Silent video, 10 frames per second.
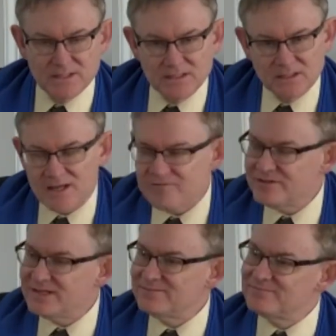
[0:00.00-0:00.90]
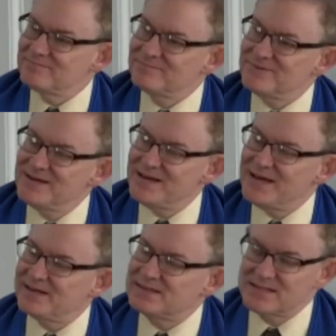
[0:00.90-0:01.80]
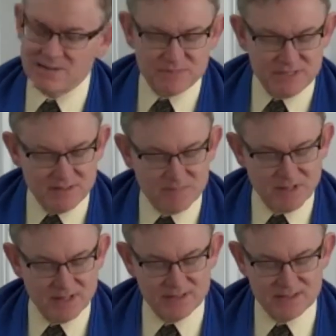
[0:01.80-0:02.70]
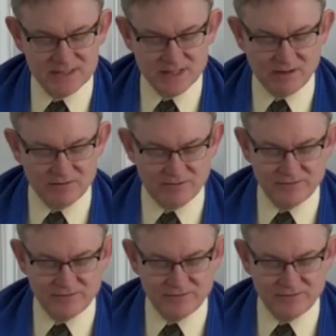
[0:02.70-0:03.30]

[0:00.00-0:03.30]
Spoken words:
Loving and accepting myself,